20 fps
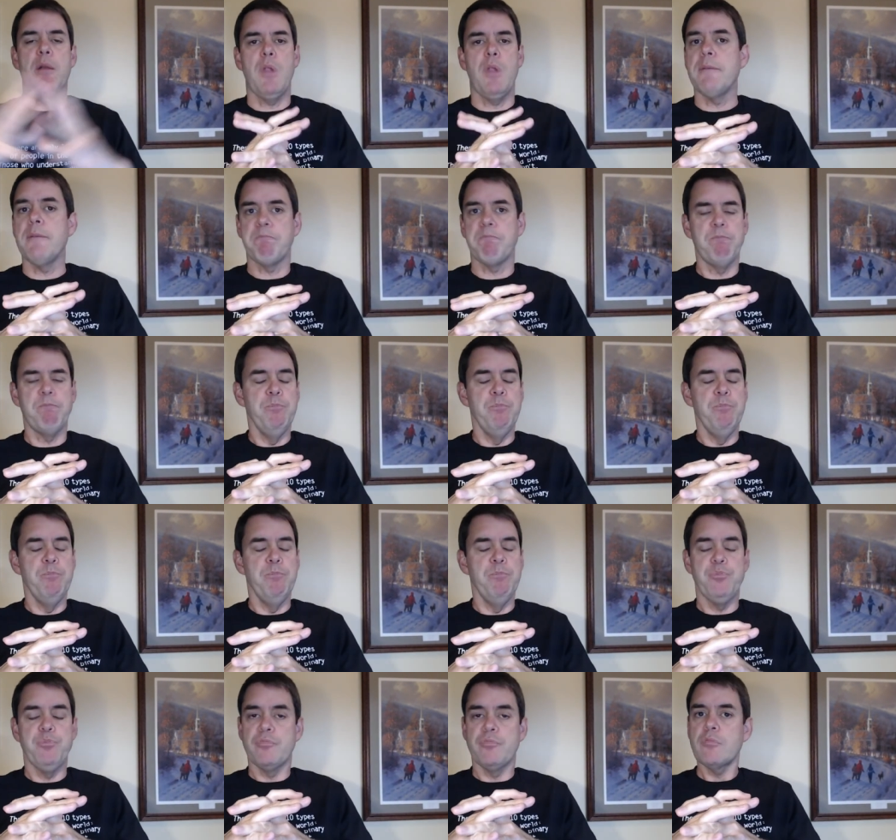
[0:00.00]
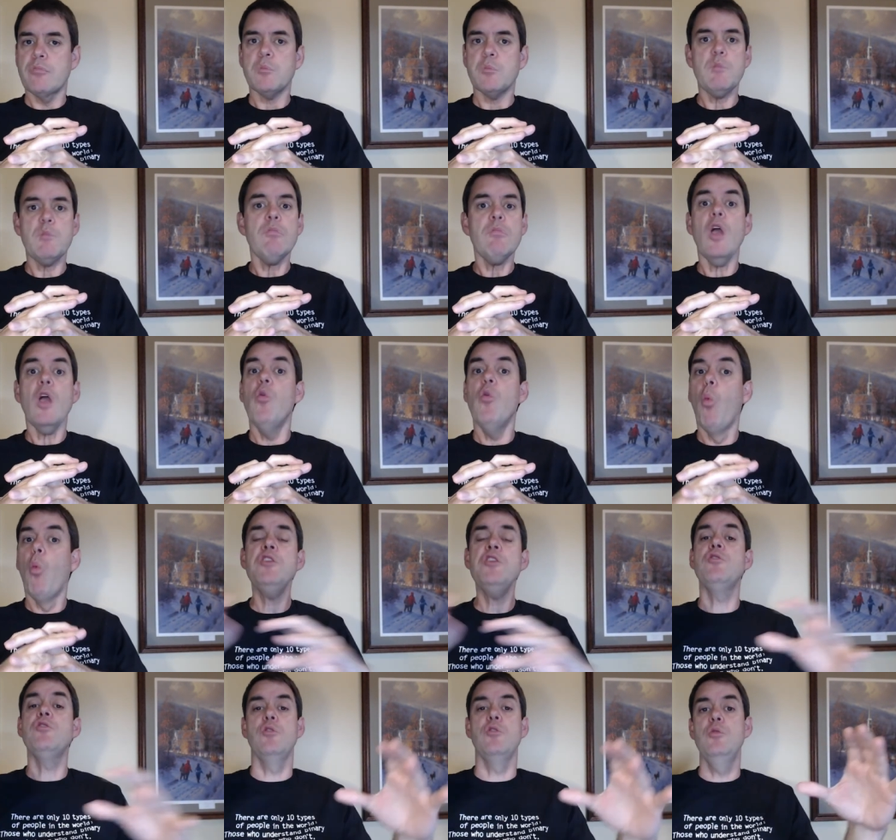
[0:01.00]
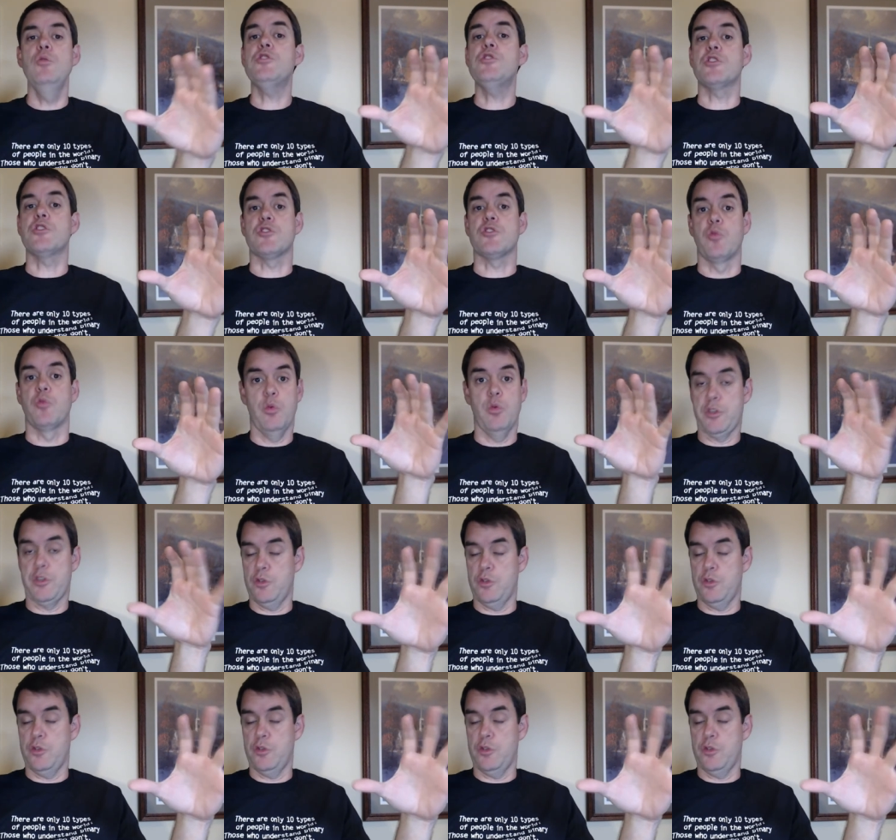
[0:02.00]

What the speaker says: line. What do you use to